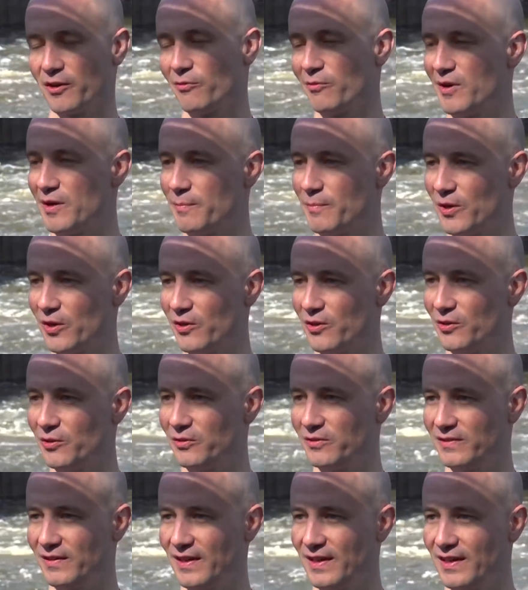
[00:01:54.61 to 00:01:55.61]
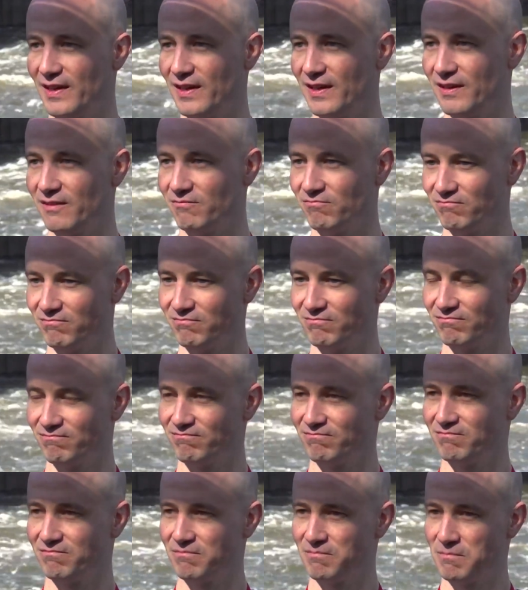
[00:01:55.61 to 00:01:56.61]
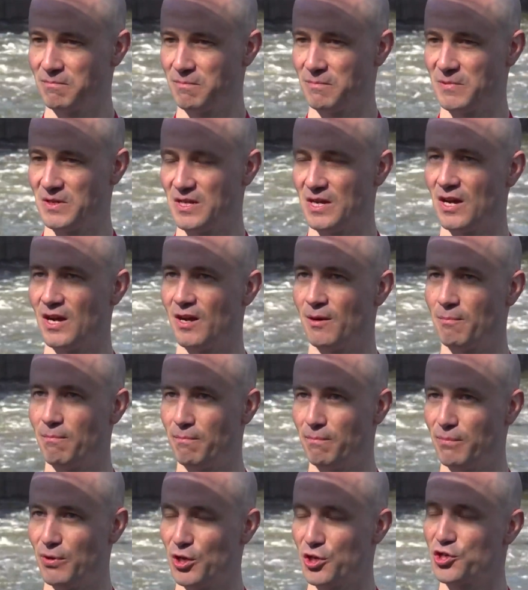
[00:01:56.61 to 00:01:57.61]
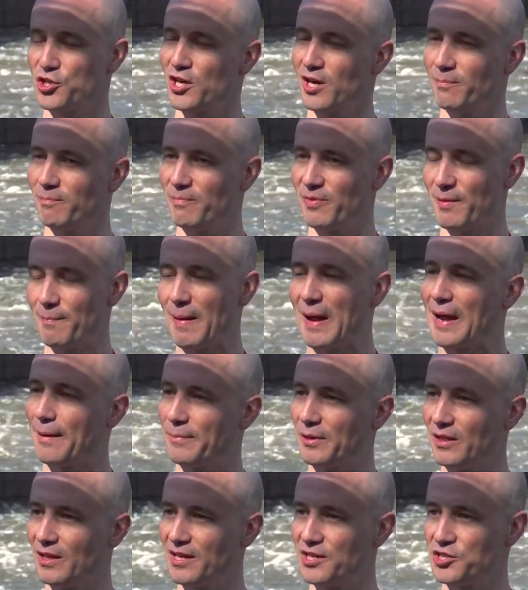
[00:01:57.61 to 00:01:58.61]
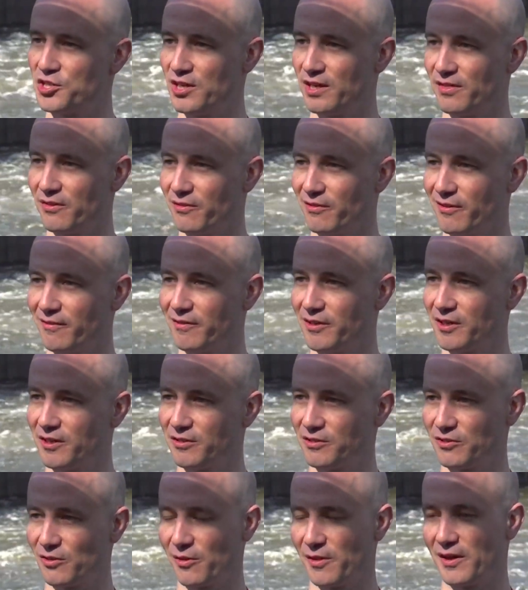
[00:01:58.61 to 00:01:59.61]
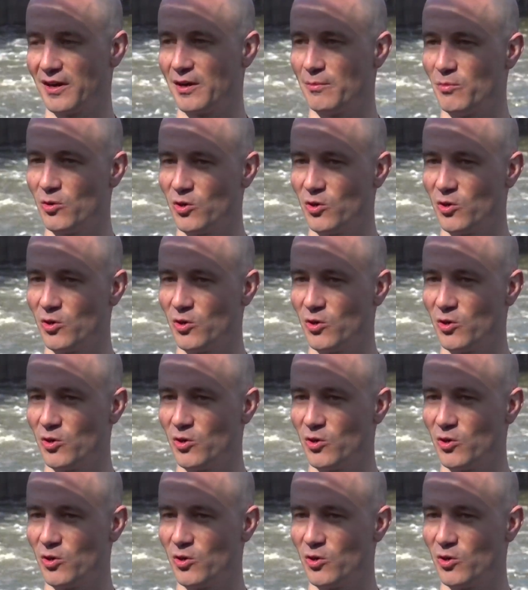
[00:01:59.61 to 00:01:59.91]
or reproduce and uh, push up the population in the river so there are